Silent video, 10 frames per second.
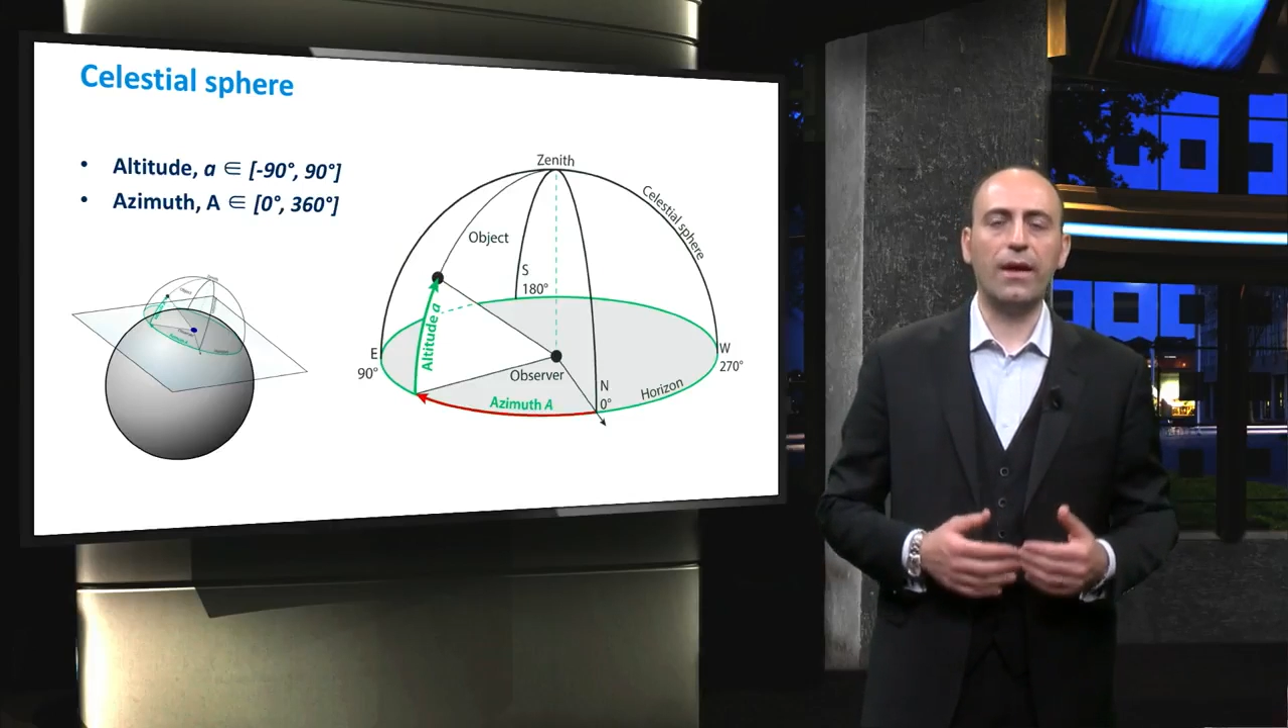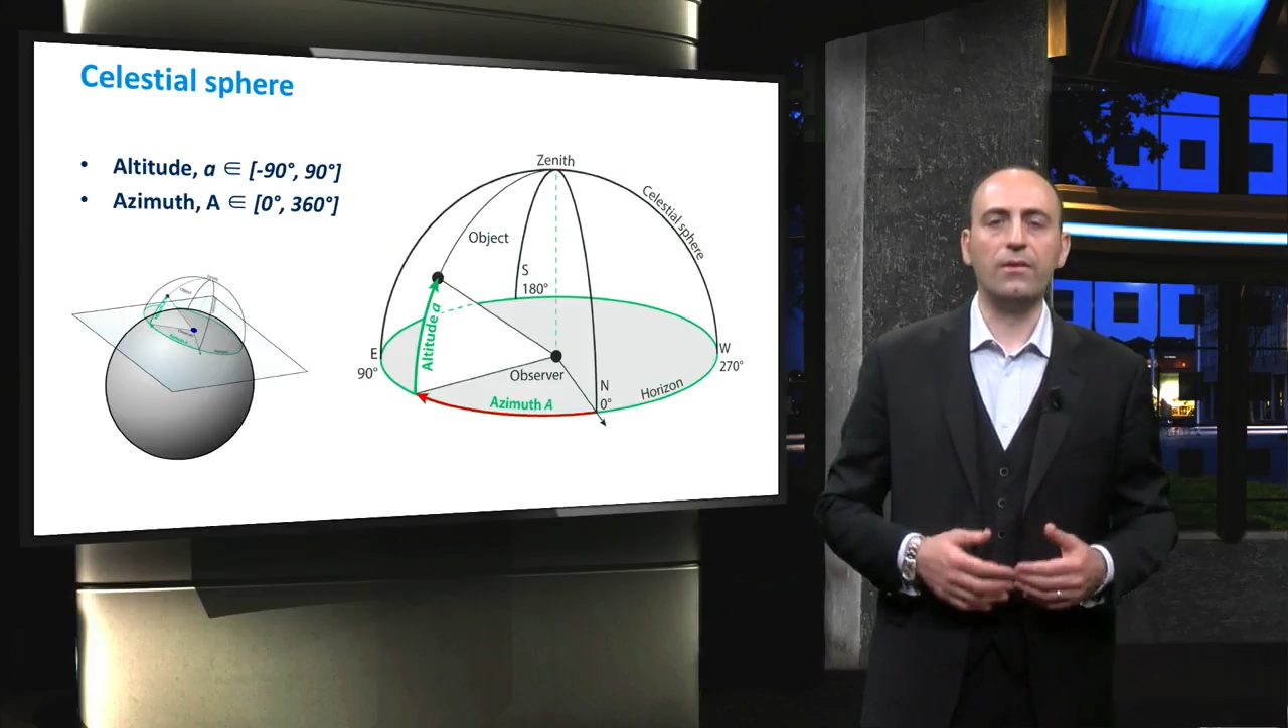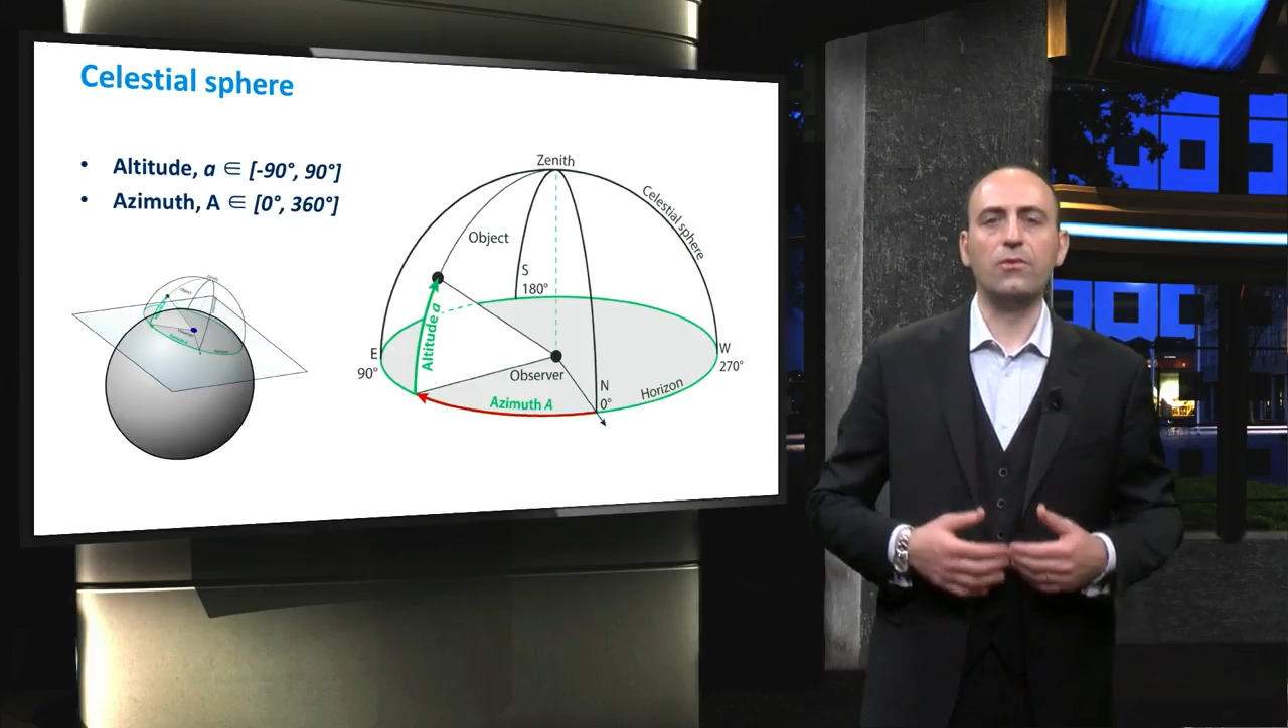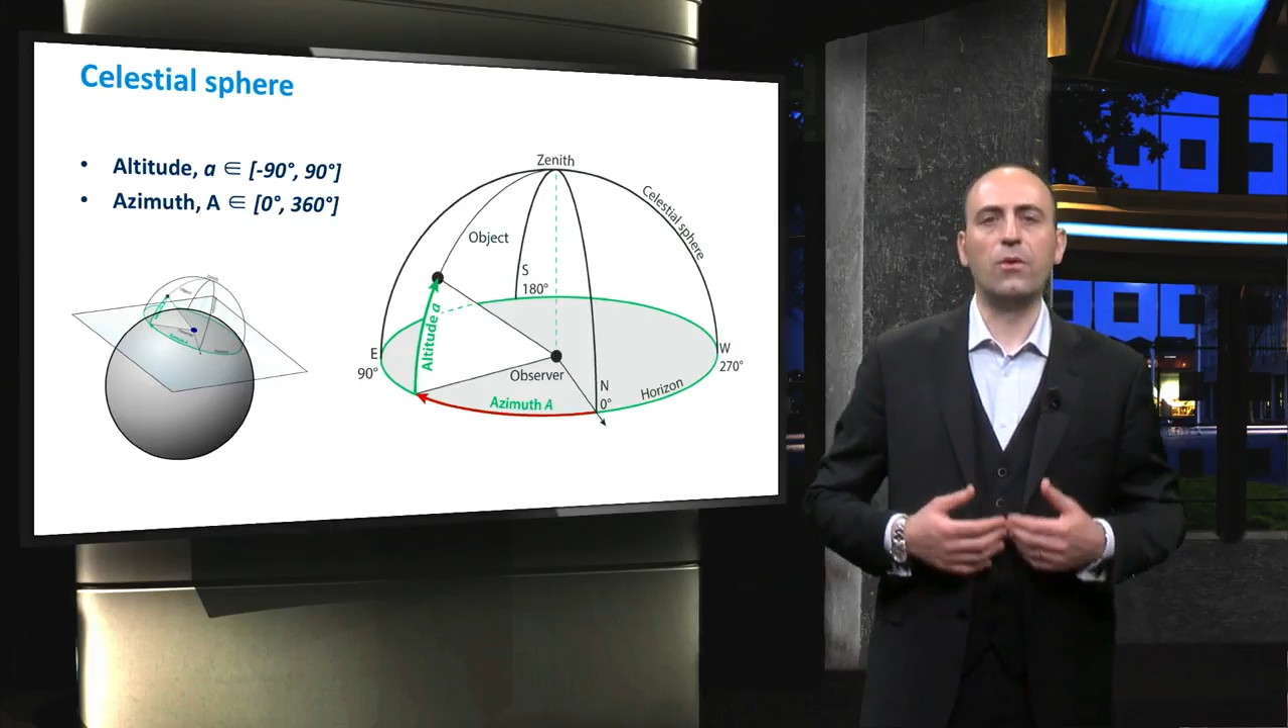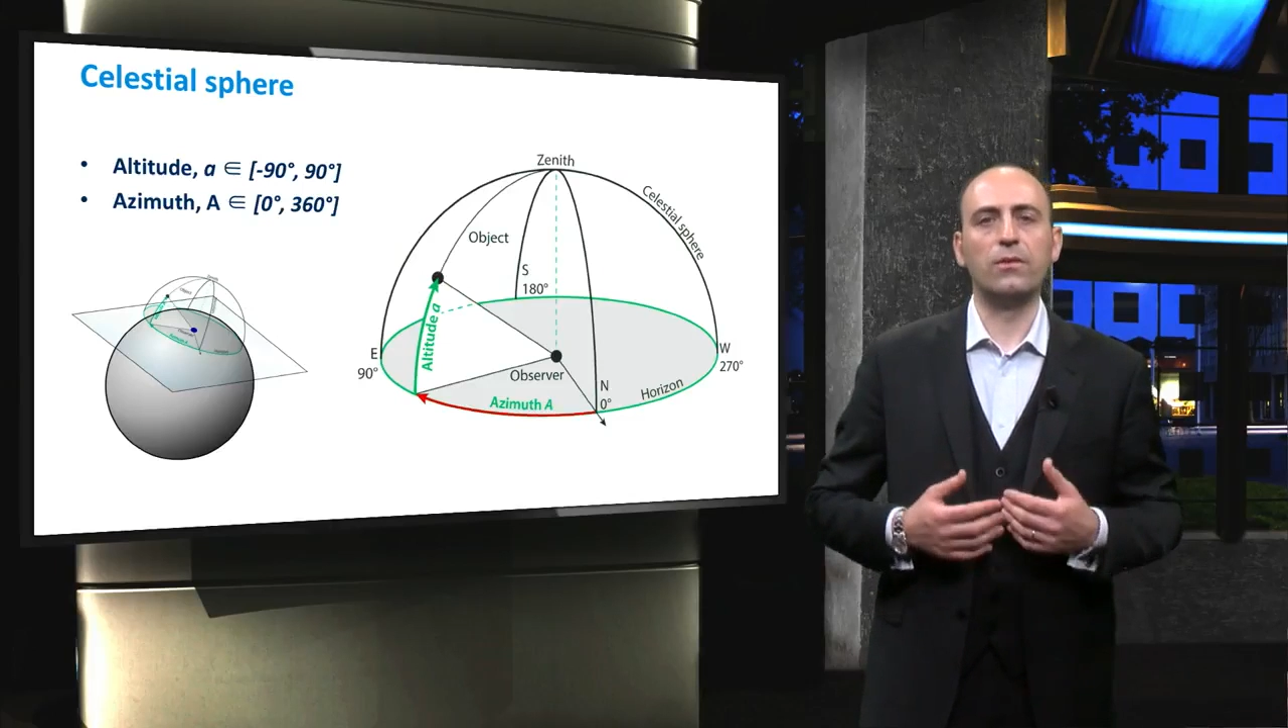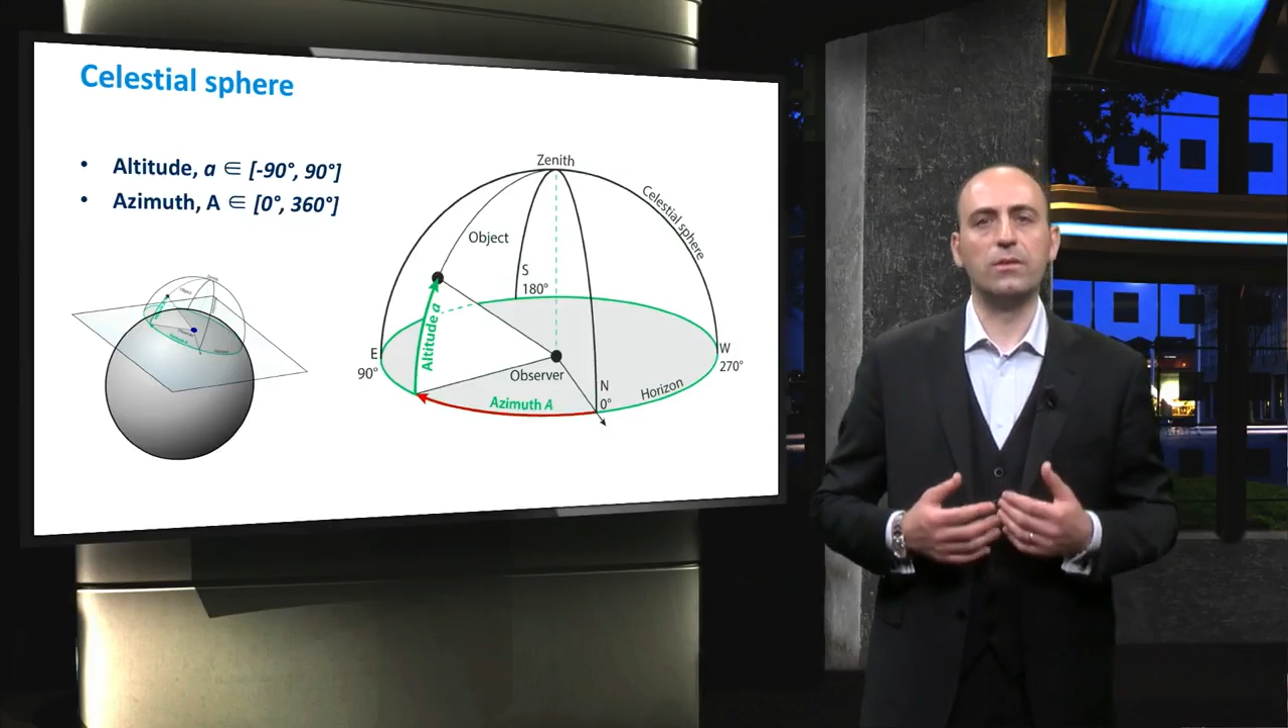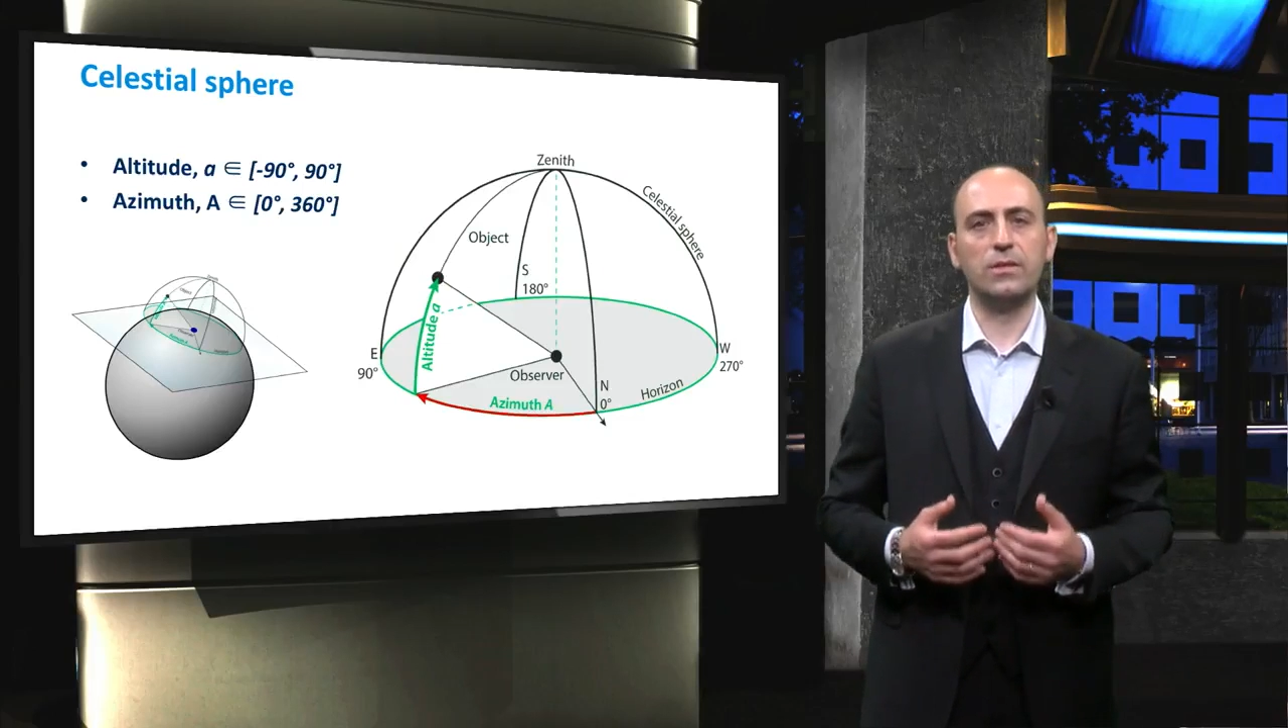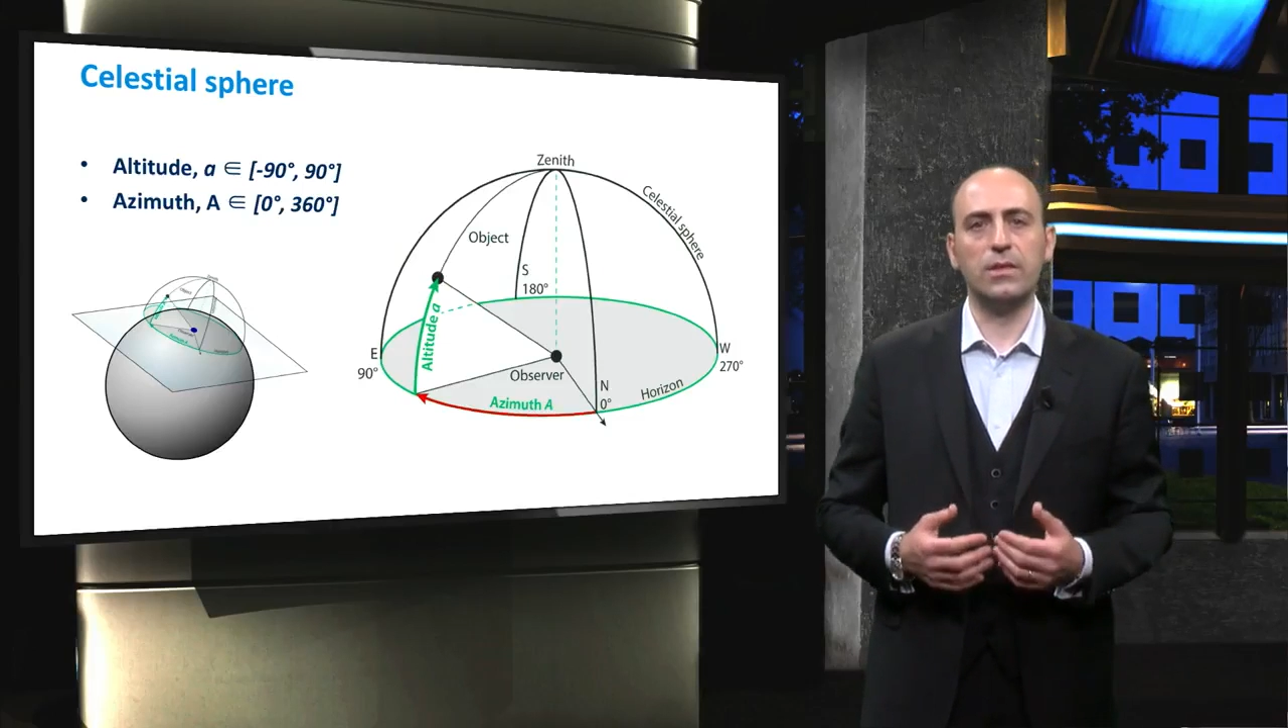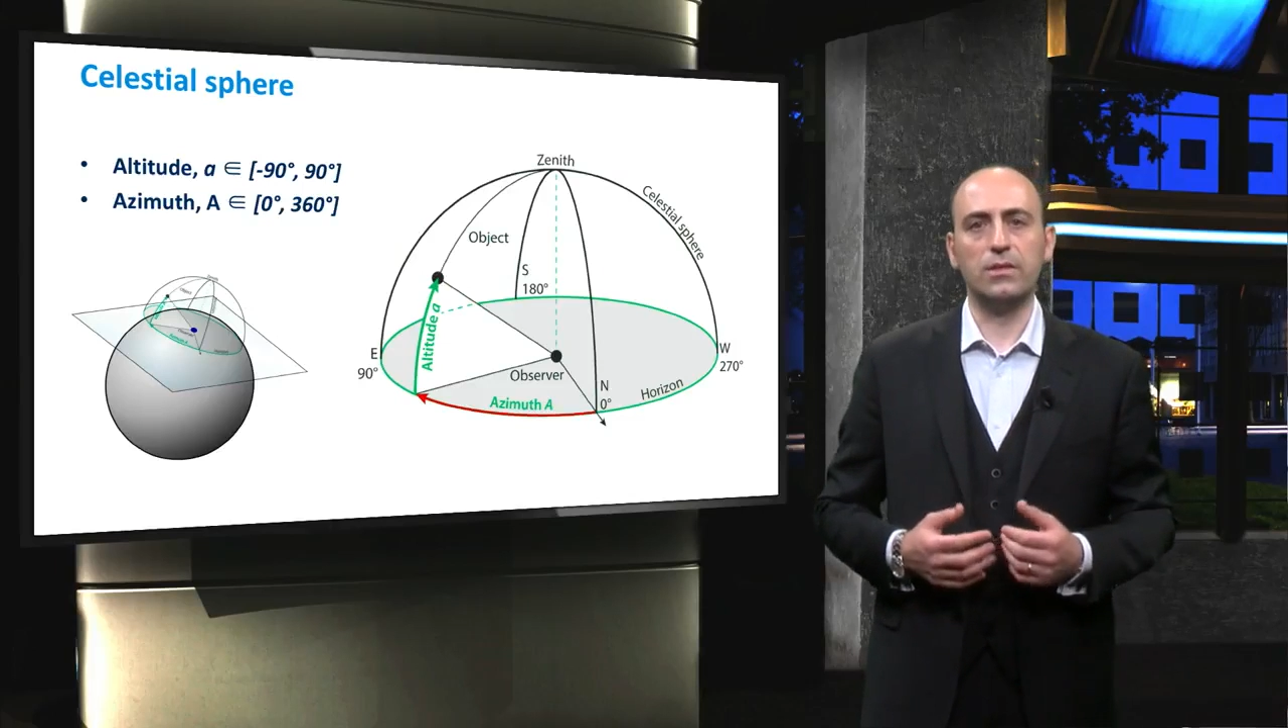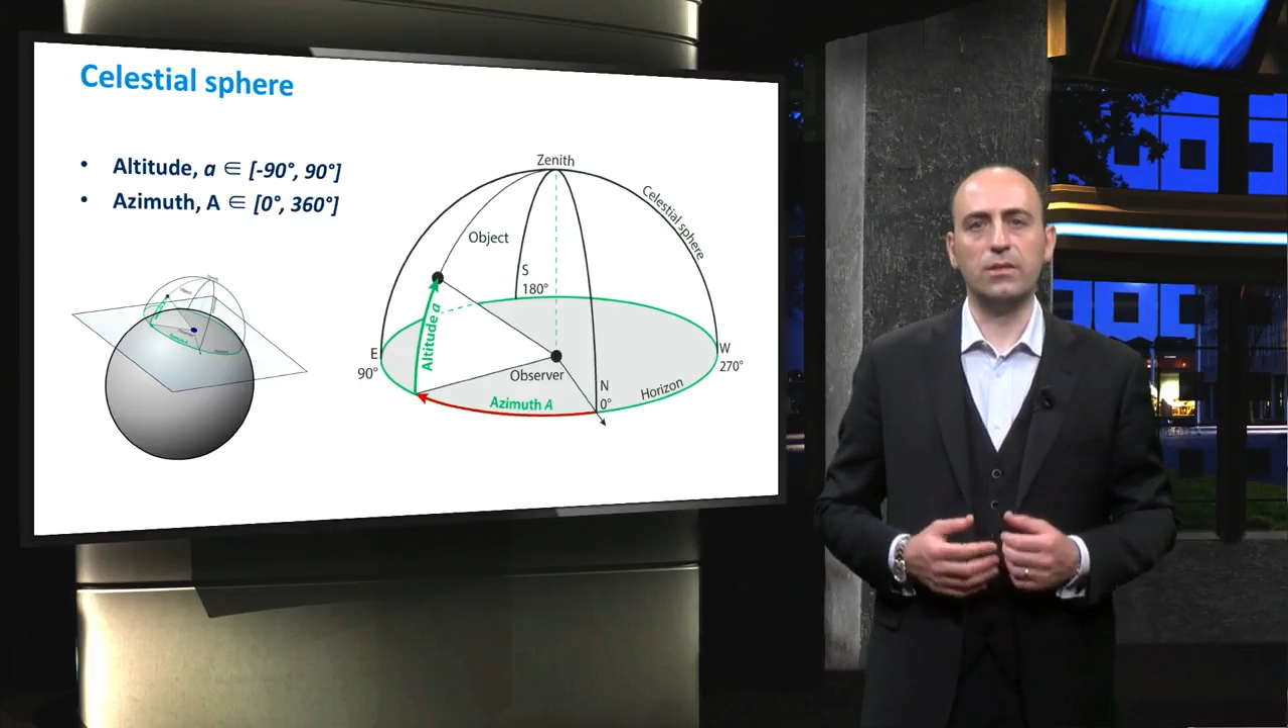and
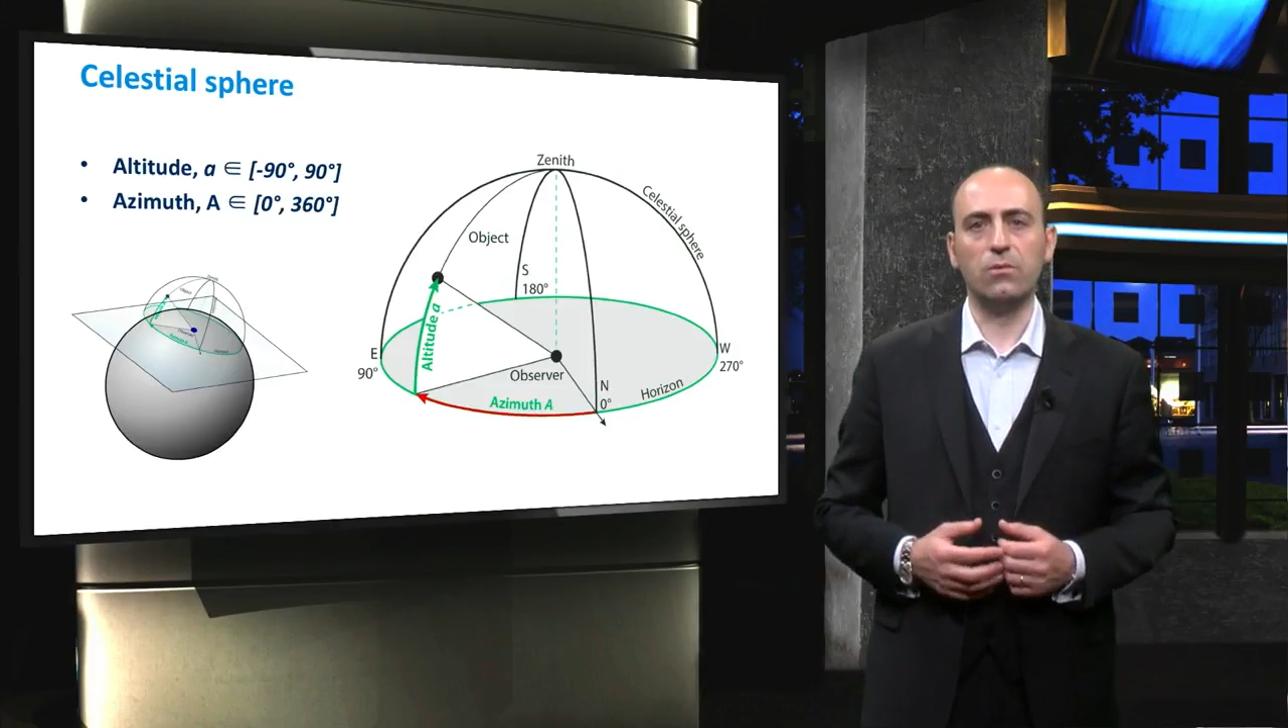360